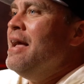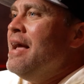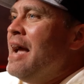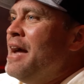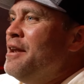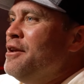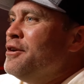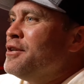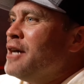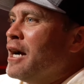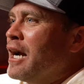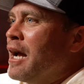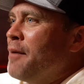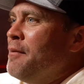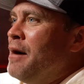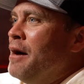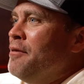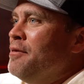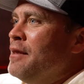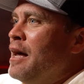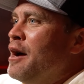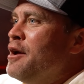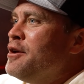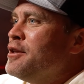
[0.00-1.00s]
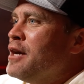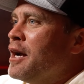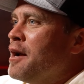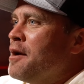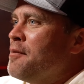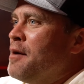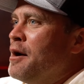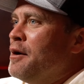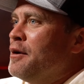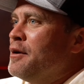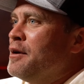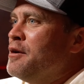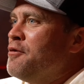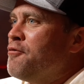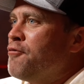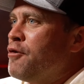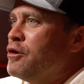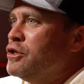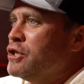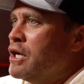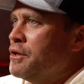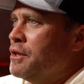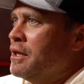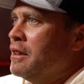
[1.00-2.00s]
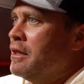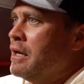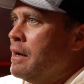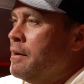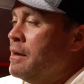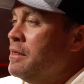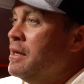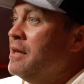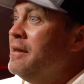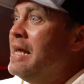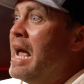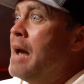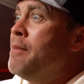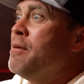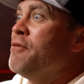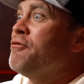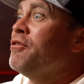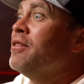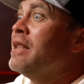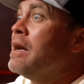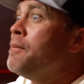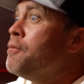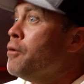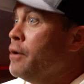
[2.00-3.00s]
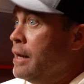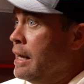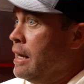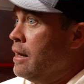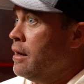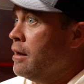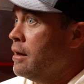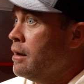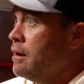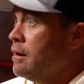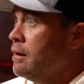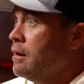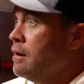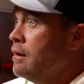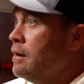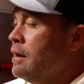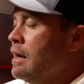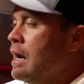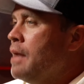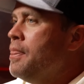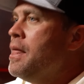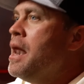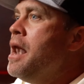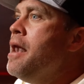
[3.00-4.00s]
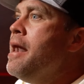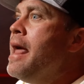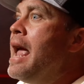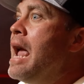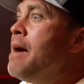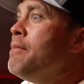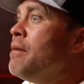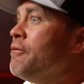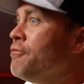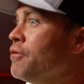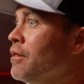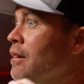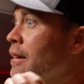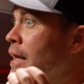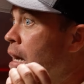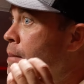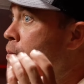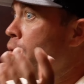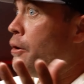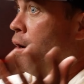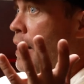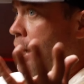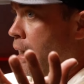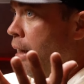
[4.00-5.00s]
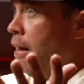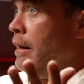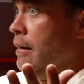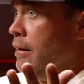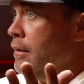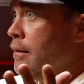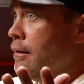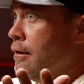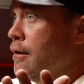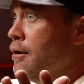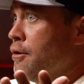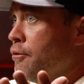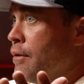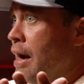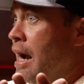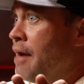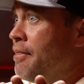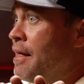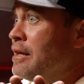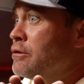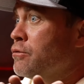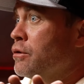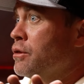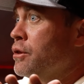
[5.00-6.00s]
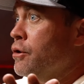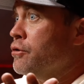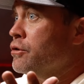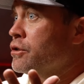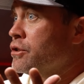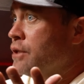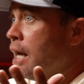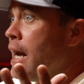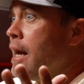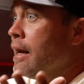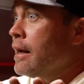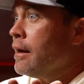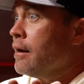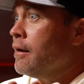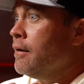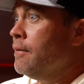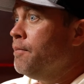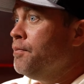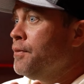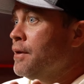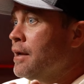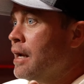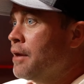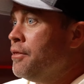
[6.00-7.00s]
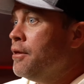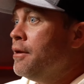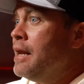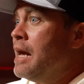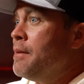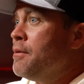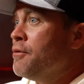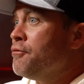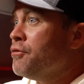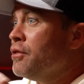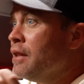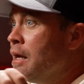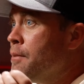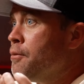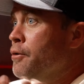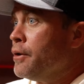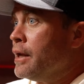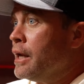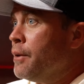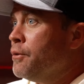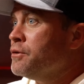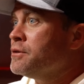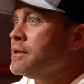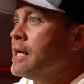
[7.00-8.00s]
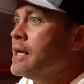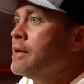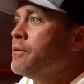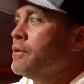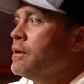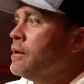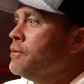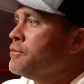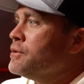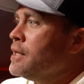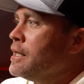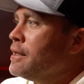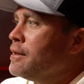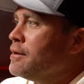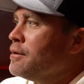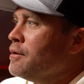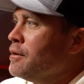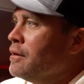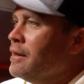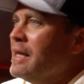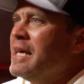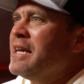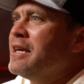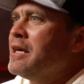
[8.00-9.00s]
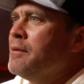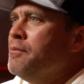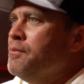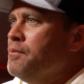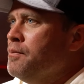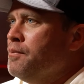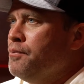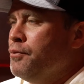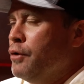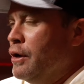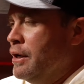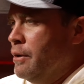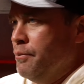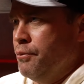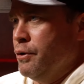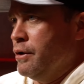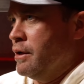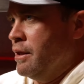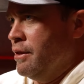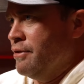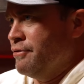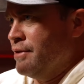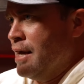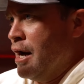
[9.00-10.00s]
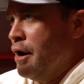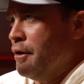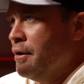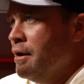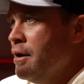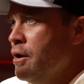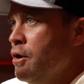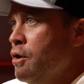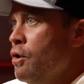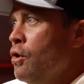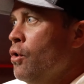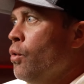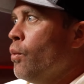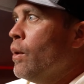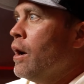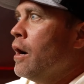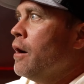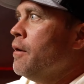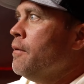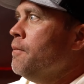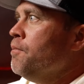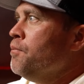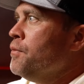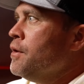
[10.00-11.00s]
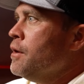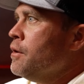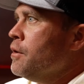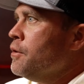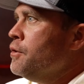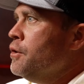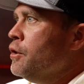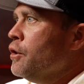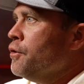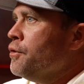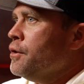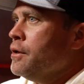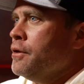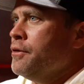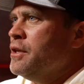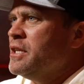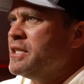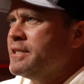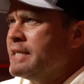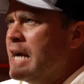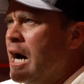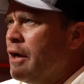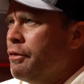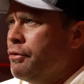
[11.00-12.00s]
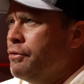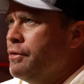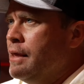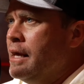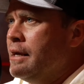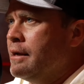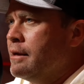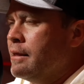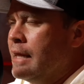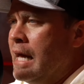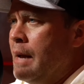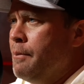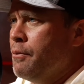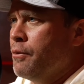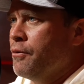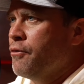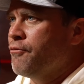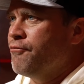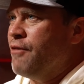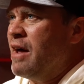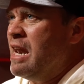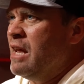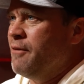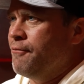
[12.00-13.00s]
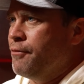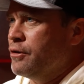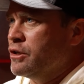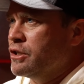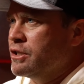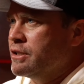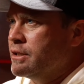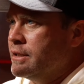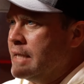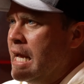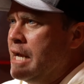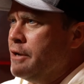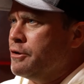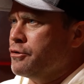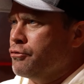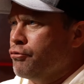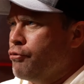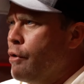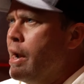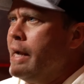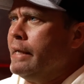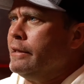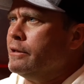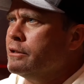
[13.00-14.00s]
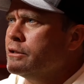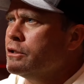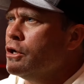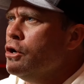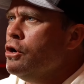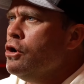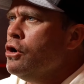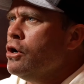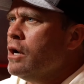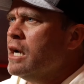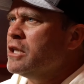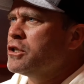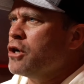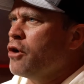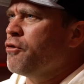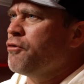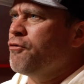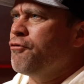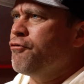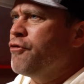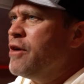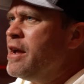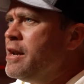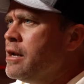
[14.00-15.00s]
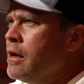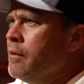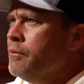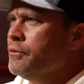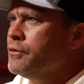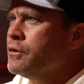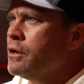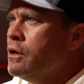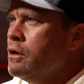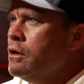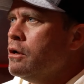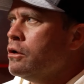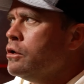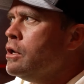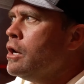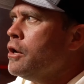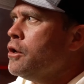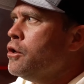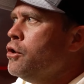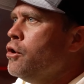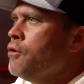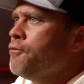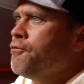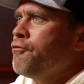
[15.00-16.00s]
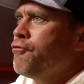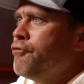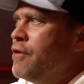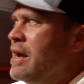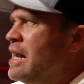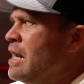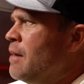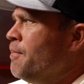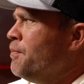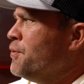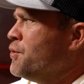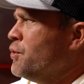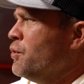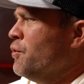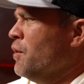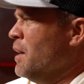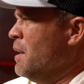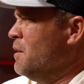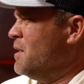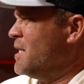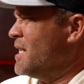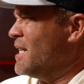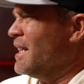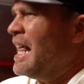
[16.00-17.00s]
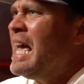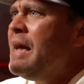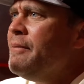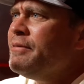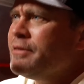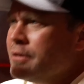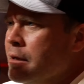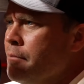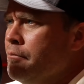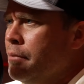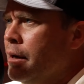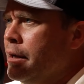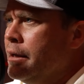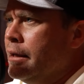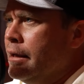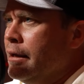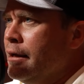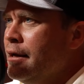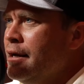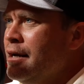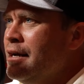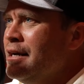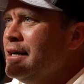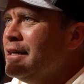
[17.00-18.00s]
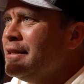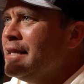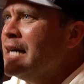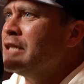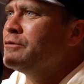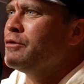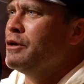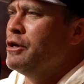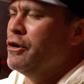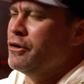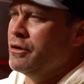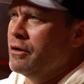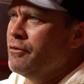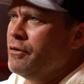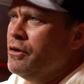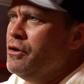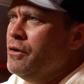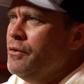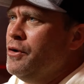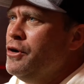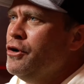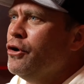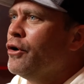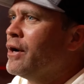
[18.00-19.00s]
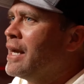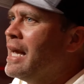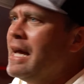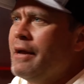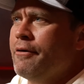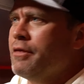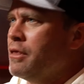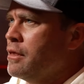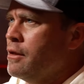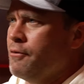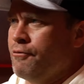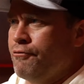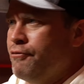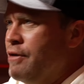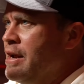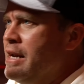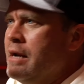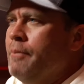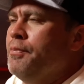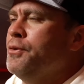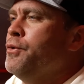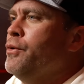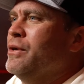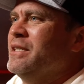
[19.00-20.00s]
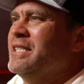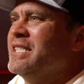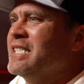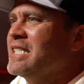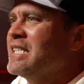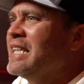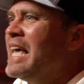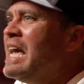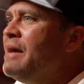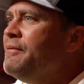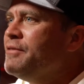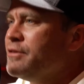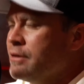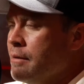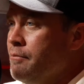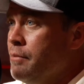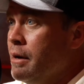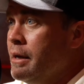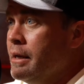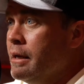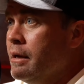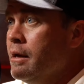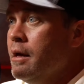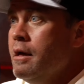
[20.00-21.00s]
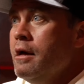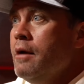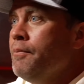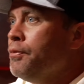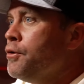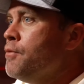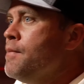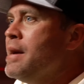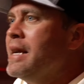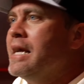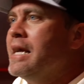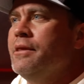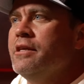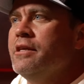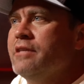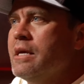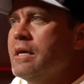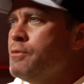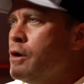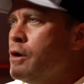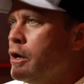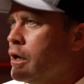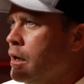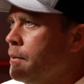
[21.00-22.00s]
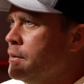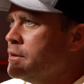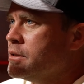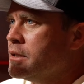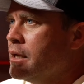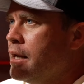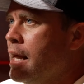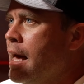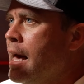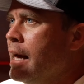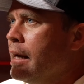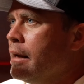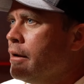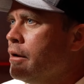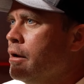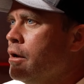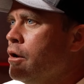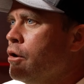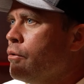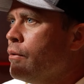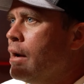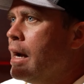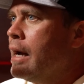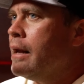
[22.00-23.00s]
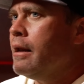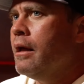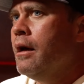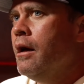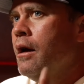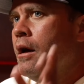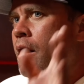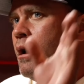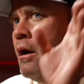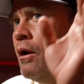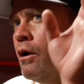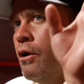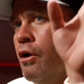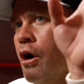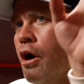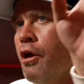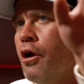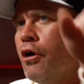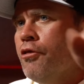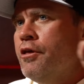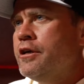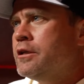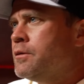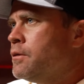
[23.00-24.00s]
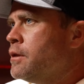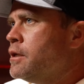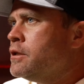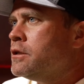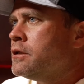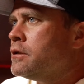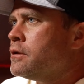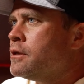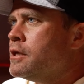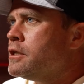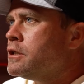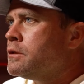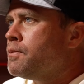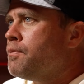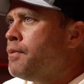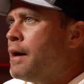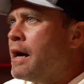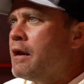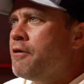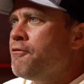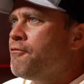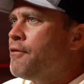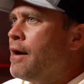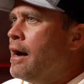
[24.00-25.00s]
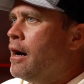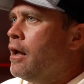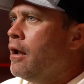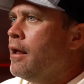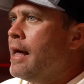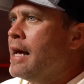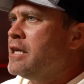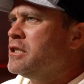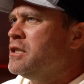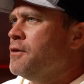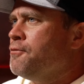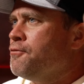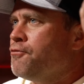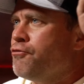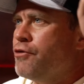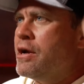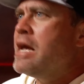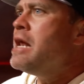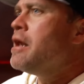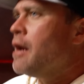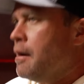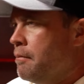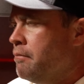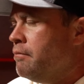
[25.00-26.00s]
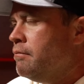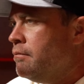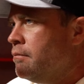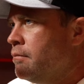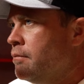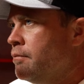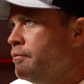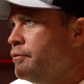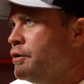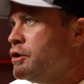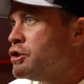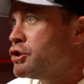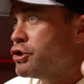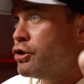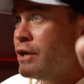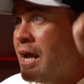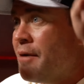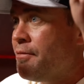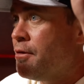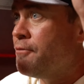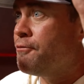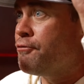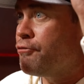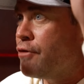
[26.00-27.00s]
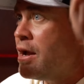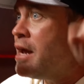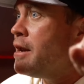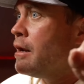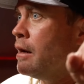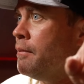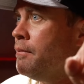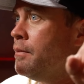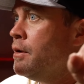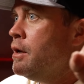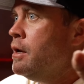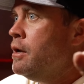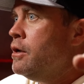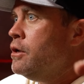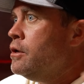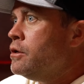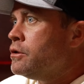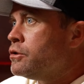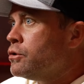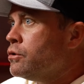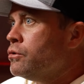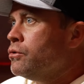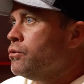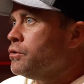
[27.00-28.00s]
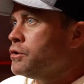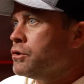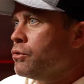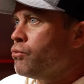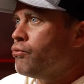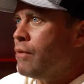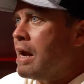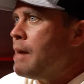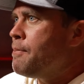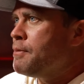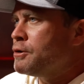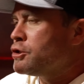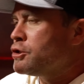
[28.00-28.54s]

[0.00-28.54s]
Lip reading: And you're talking about infringing on in the name of liberty. In the name of liberty, right? That's what they're saying. In the name of liberty, it was like Lincoln pointed this out, where the South, they claim we're fighting for states' rights. It's freedoms. Your freedom to enslave somebody. That's what you're doing. You don't get the freedom to enslave somebody. They're making the same arguments today, right? No. This pedophile has the freedom, should have the freedom to rape a